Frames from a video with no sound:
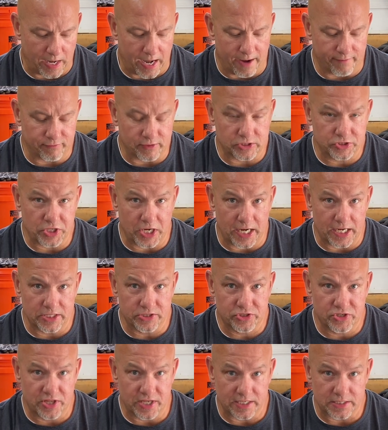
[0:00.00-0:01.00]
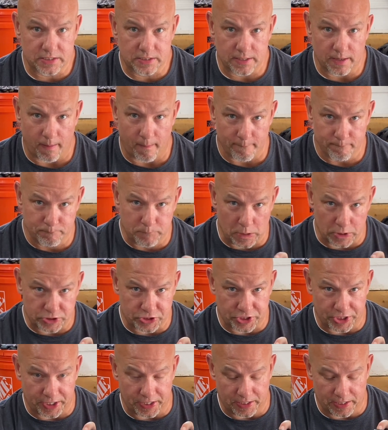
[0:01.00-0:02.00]
have to change this
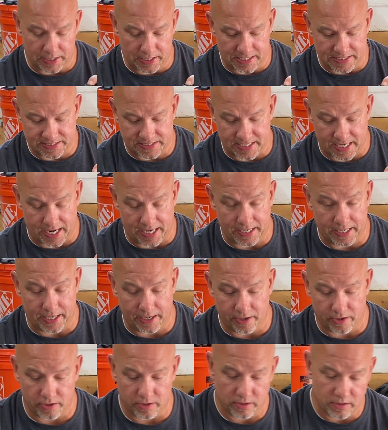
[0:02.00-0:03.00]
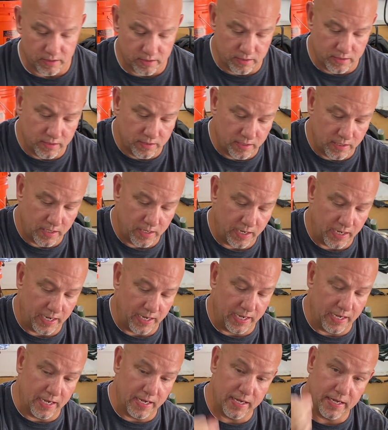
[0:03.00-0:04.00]
bushing inside here, and
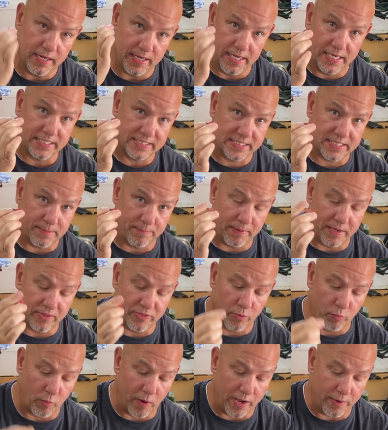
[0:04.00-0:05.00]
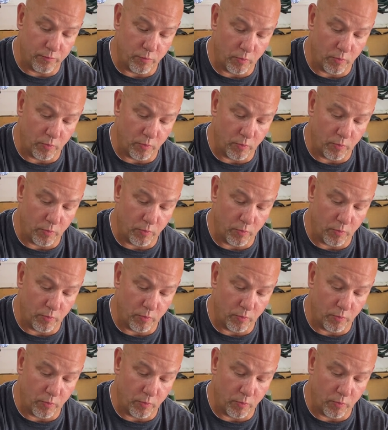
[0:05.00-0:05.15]
it needs to be the red